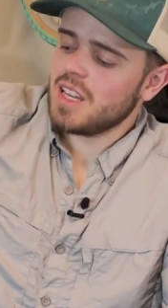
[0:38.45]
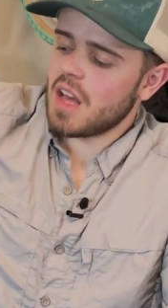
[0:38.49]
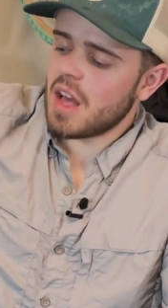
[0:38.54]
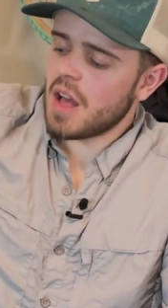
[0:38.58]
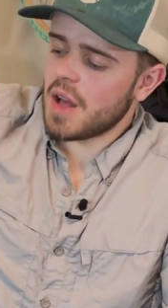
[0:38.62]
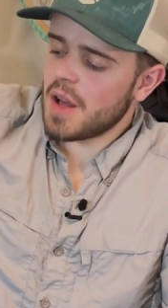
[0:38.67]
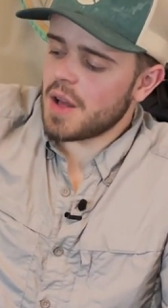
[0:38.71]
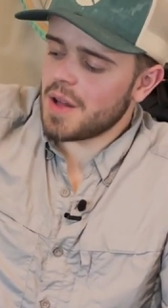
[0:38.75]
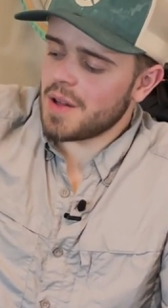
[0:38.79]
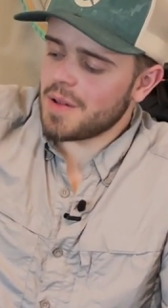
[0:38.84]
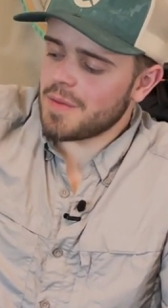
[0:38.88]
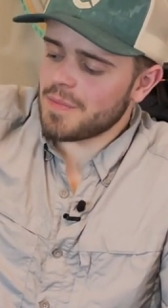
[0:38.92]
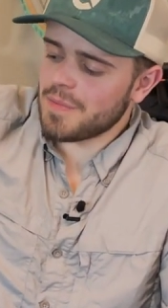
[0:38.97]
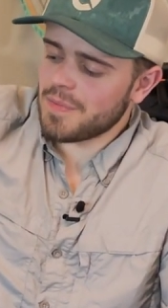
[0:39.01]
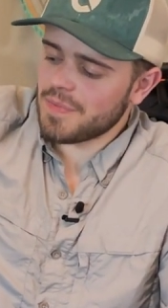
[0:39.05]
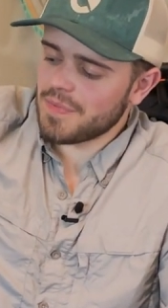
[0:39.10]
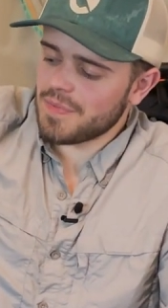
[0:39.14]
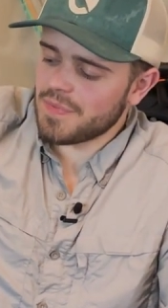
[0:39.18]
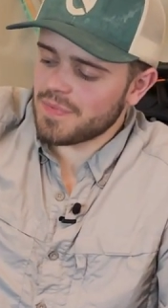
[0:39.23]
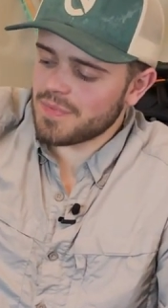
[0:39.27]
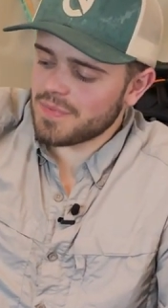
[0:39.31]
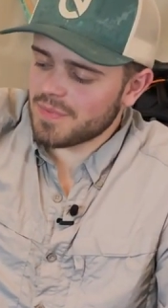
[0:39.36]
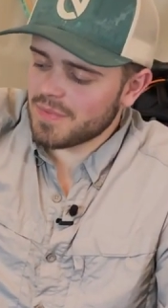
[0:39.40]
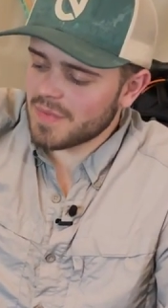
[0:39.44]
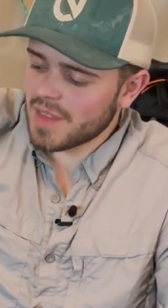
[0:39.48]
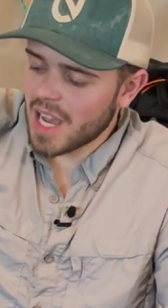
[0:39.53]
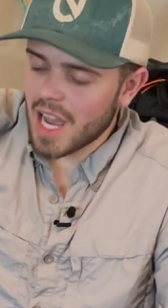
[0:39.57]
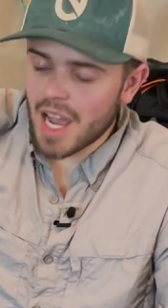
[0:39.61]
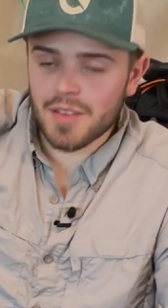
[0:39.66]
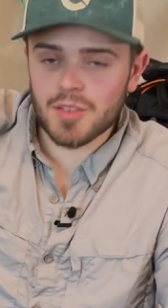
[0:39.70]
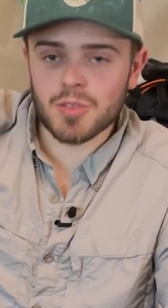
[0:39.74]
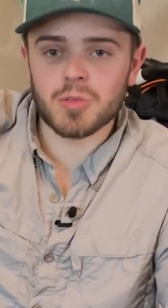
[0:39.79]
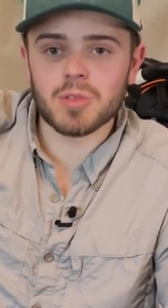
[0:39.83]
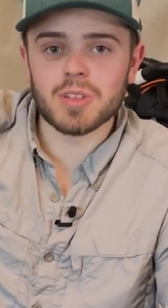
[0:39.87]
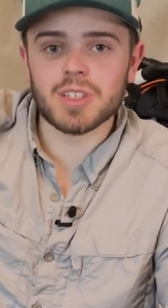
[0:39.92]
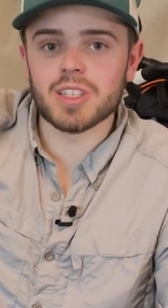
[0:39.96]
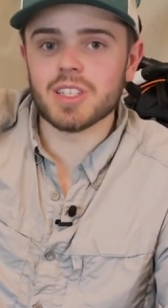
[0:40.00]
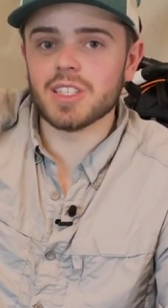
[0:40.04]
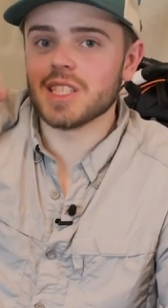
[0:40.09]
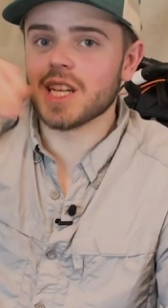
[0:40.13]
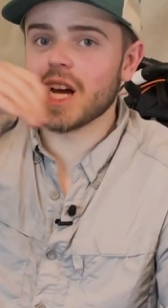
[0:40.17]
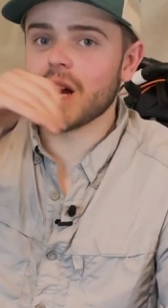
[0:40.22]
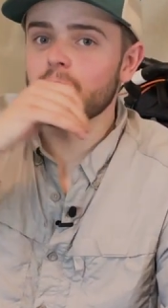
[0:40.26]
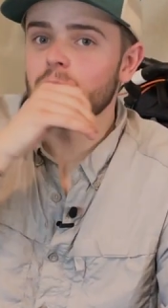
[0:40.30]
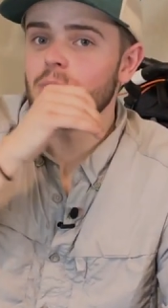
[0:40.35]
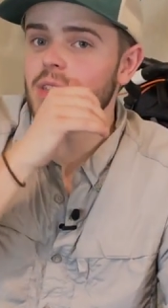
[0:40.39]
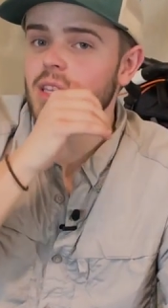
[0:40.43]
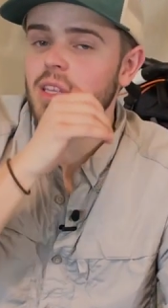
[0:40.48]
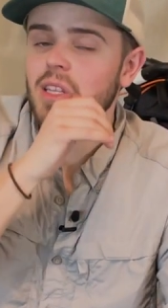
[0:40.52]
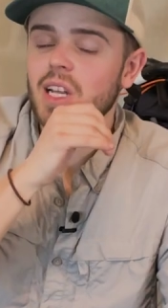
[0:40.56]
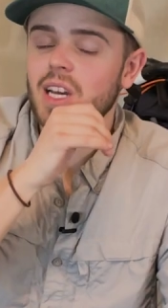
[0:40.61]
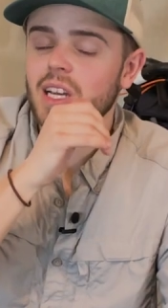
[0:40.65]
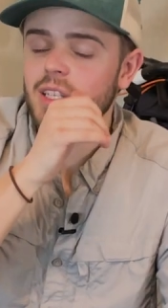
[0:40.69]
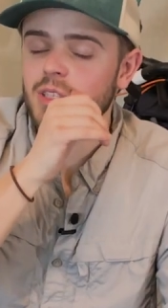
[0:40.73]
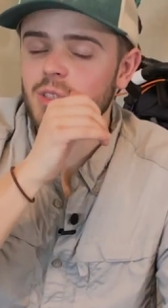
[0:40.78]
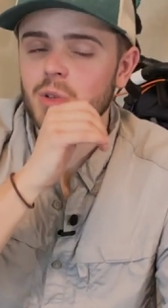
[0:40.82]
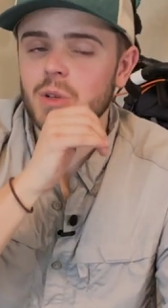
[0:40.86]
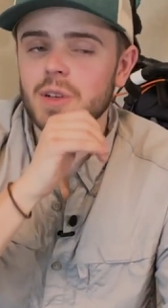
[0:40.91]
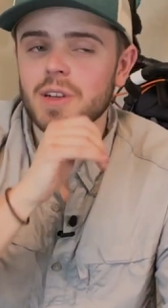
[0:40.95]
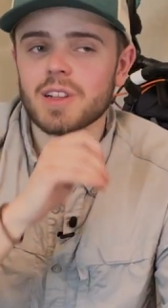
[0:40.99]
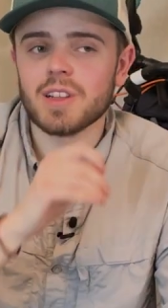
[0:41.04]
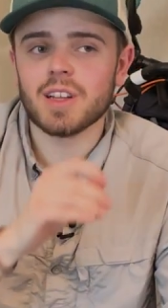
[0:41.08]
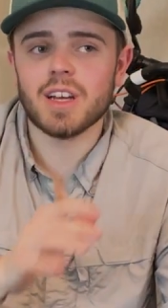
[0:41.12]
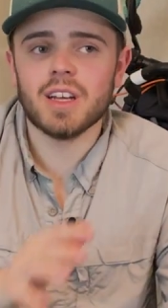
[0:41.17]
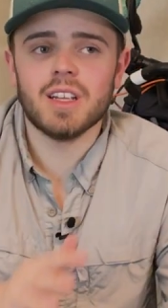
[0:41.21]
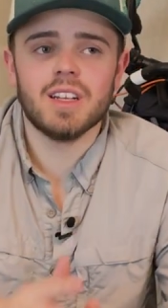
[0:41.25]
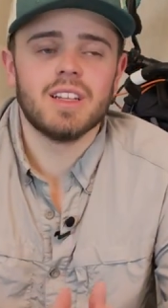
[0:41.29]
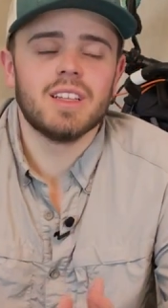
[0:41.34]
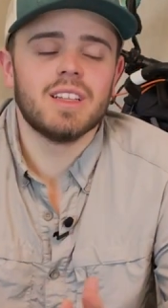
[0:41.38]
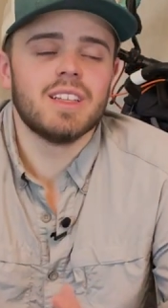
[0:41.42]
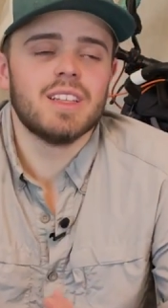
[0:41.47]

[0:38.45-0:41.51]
Um, I have a really good time with it. I enjoy it a lot.